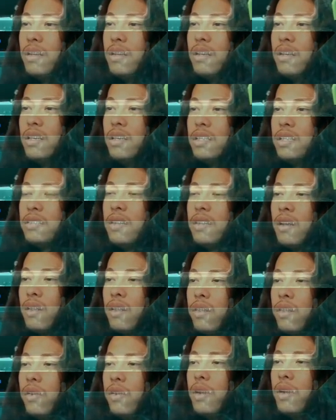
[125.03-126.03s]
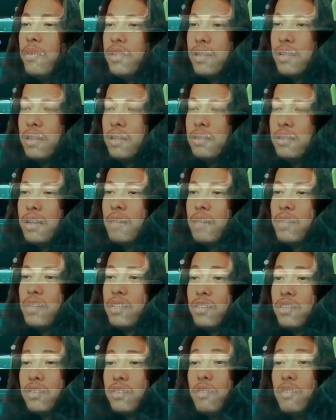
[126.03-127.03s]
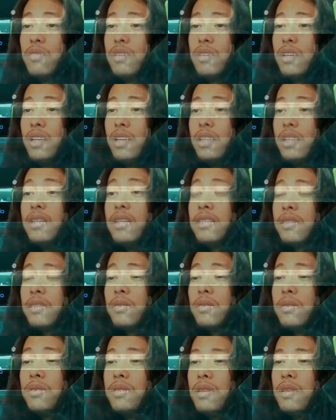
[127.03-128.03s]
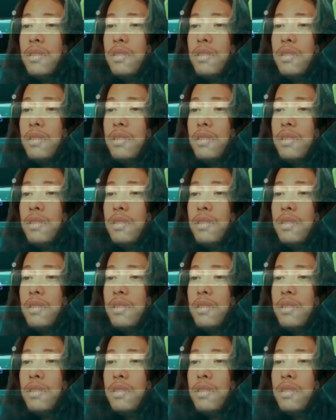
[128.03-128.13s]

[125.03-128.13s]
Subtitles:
is the 30% damage, so it's a good